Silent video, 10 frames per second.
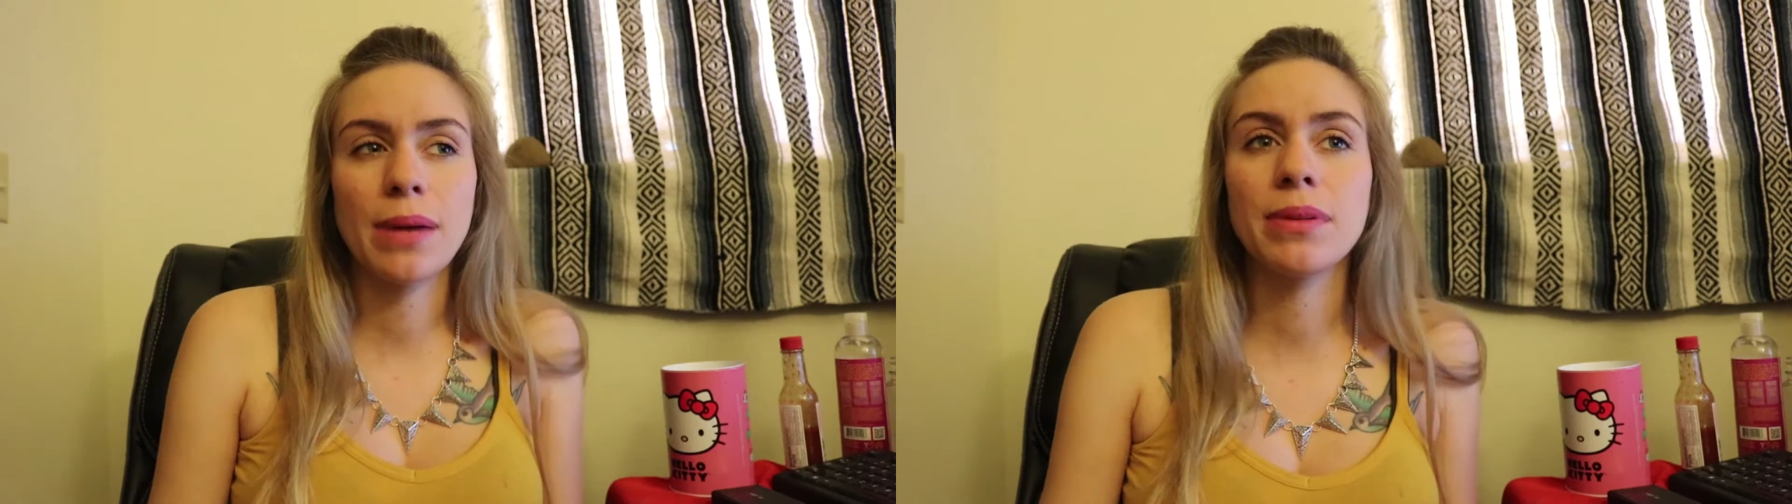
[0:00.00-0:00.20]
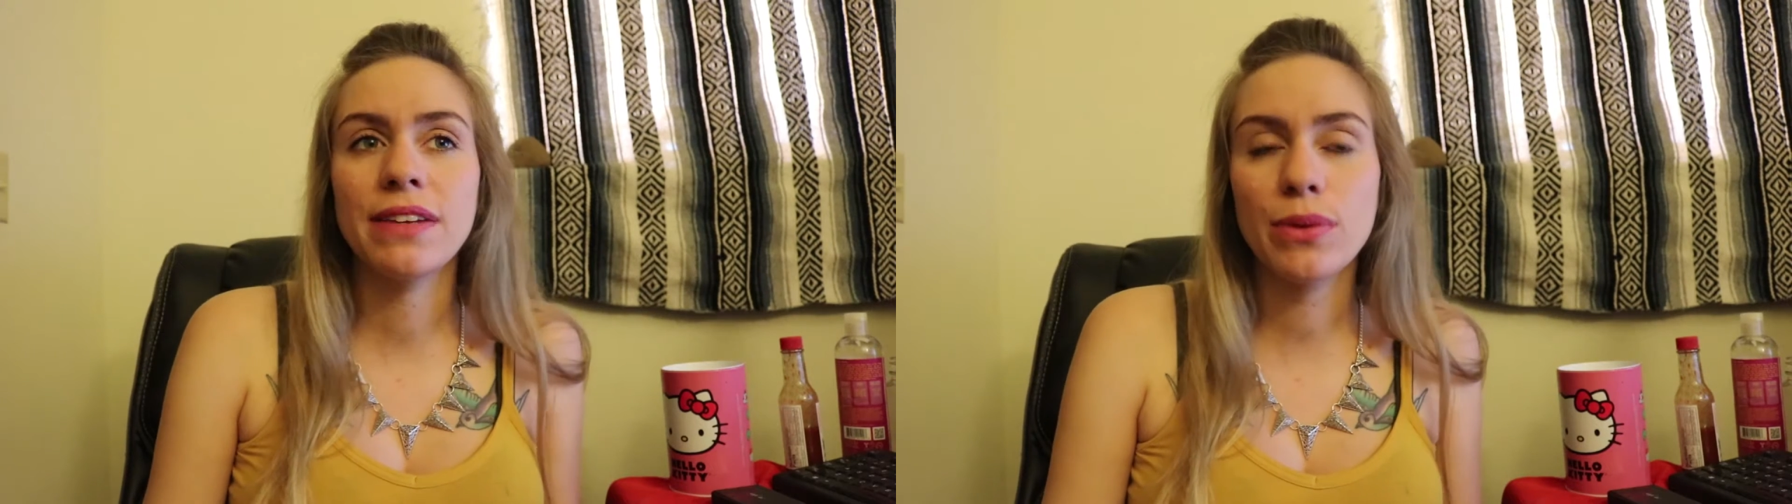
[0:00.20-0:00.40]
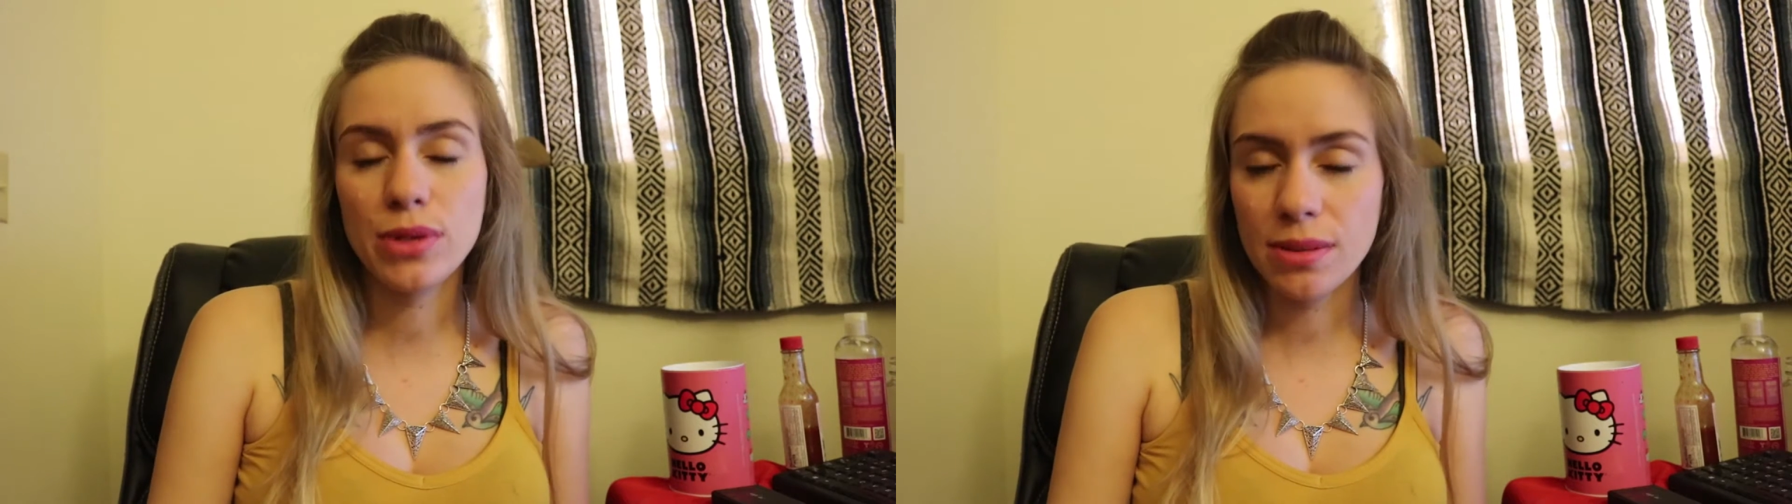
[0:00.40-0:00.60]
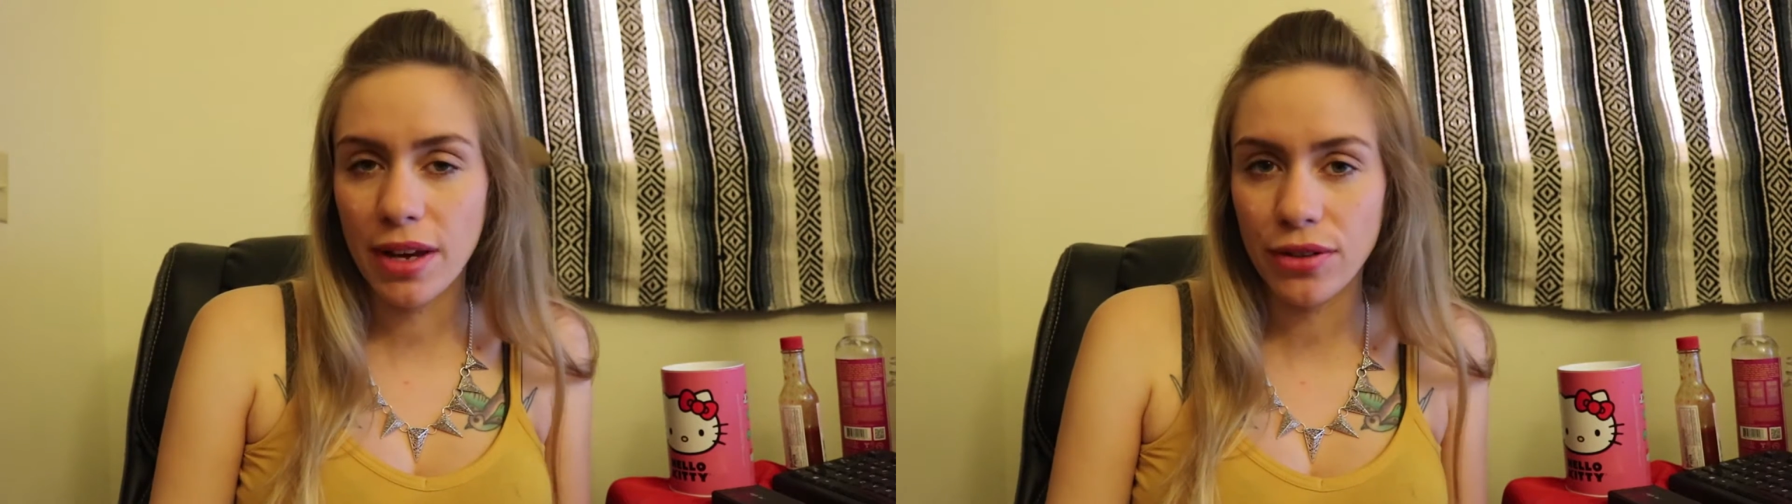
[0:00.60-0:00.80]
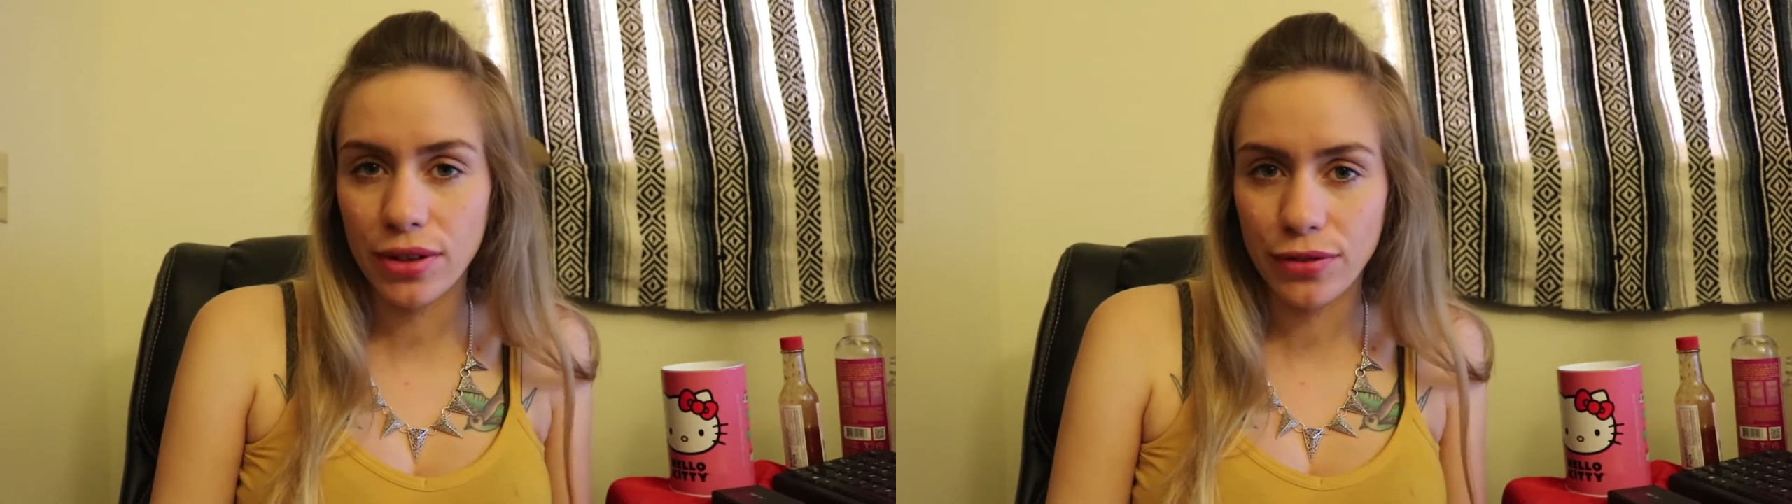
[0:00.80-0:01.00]
I believe it was in
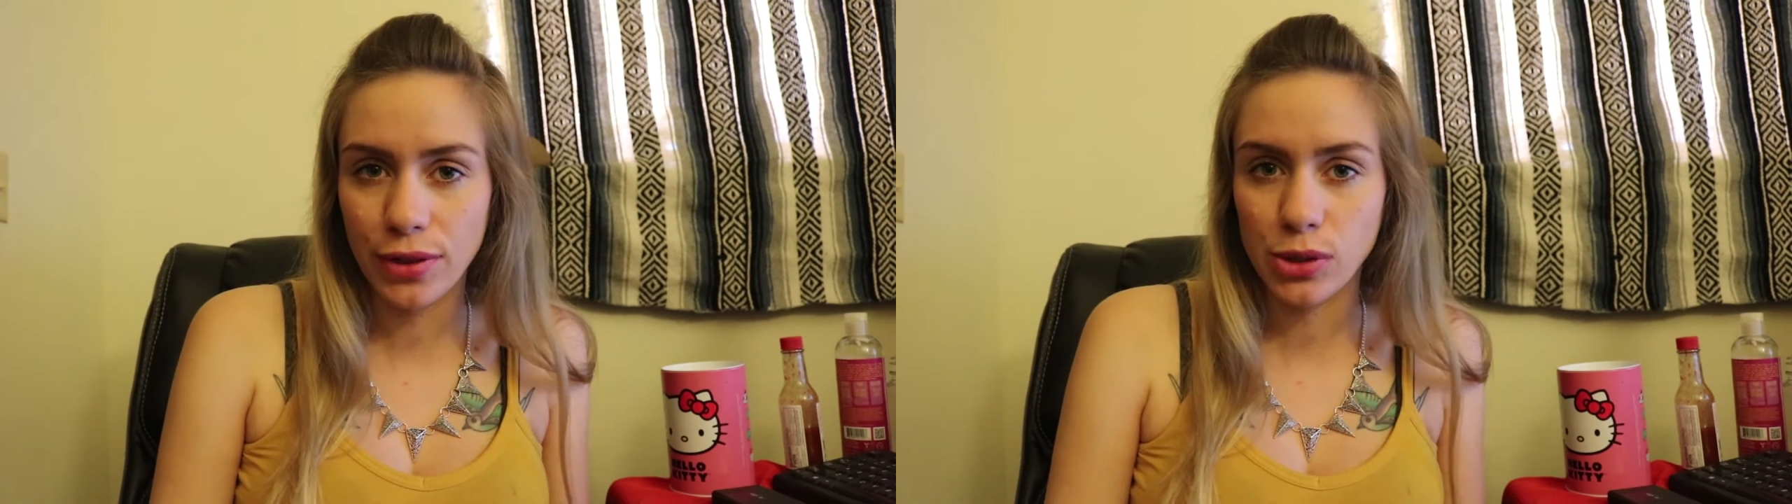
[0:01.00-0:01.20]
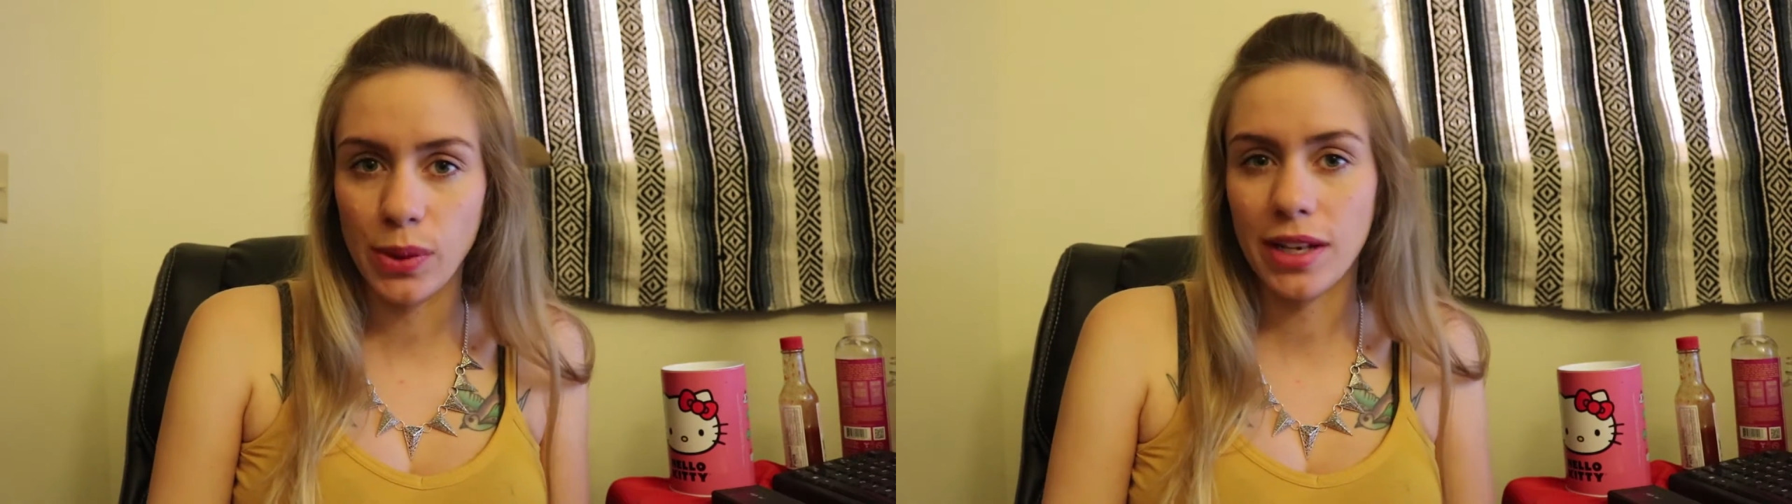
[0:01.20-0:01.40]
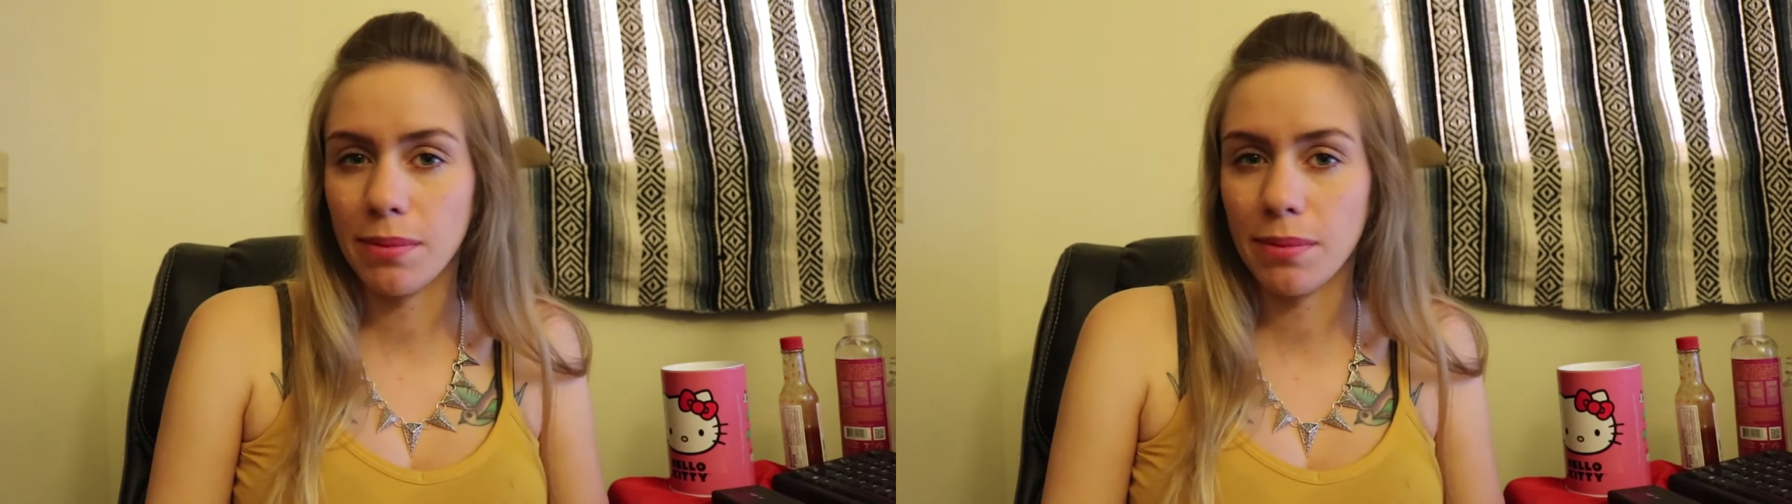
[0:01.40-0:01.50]
my 31st week,